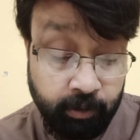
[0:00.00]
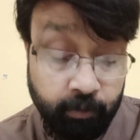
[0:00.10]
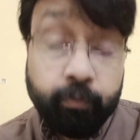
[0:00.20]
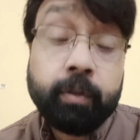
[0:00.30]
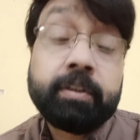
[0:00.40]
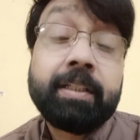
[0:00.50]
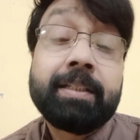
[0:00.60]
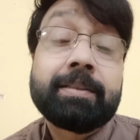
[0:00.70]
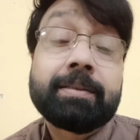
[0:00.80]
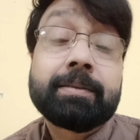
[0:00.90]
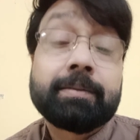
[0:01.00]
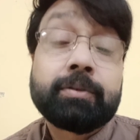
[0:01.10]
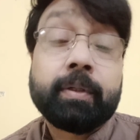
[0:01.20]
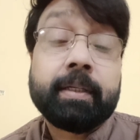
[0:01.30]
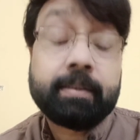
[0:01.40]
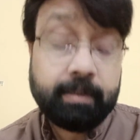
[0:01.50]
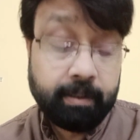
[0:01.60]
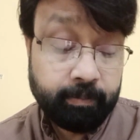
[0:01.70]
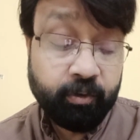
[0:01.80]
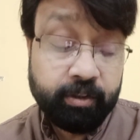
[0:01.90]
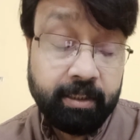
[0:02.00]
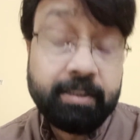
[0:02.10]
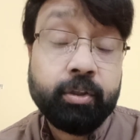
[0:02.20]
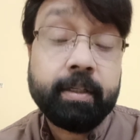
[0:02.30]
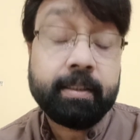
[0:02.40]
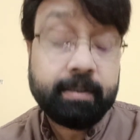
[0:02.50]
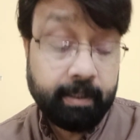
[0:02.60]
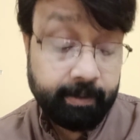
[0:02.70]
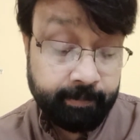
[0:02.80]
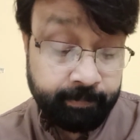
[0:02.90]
for this zodiac sign.